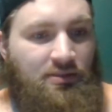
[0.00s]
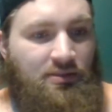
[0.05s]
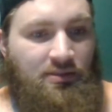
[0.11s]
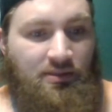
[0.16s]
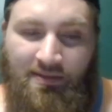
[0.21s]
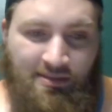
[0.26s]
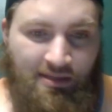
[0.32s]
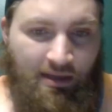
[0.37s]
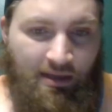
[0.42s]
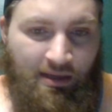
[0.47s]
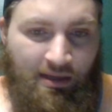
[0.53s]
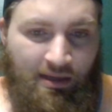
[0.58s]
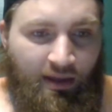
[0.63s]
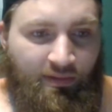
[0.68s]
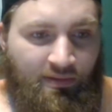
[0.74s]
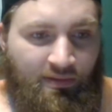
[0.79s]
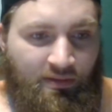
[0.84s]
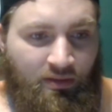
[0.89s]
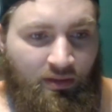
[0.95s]
Did the same
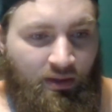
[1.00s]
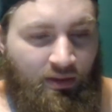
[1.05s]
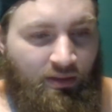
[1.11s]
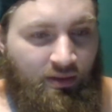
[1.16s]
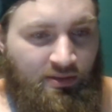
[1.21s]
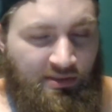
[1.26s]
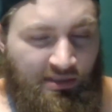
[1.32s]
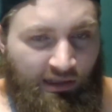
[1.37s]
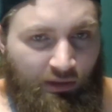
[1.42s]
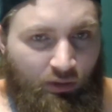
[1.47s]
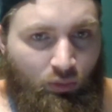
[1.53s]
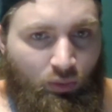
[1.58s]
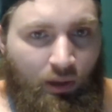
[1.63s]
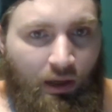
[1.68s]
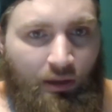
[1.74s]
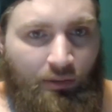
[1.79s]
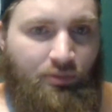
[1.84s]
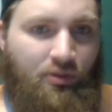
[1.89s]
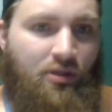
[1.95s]
thing in the second
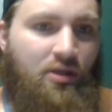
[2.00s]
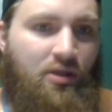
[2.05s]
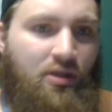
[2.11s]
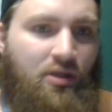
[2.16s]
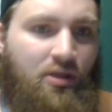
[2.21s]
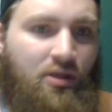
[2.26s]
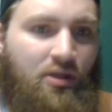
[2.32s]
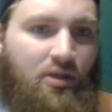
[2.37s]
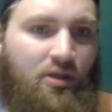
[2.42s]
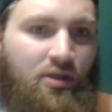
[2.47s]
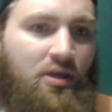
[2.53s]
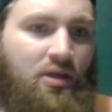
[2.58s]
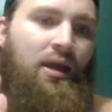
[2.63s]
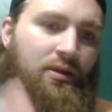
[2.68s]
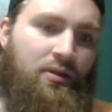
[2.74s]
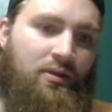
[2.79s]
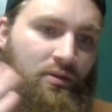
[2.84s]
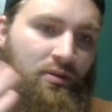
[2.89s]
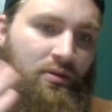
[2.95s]
round,
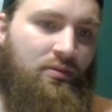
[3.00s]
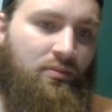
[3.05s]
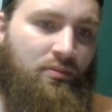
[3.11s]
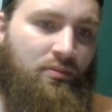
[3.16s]
and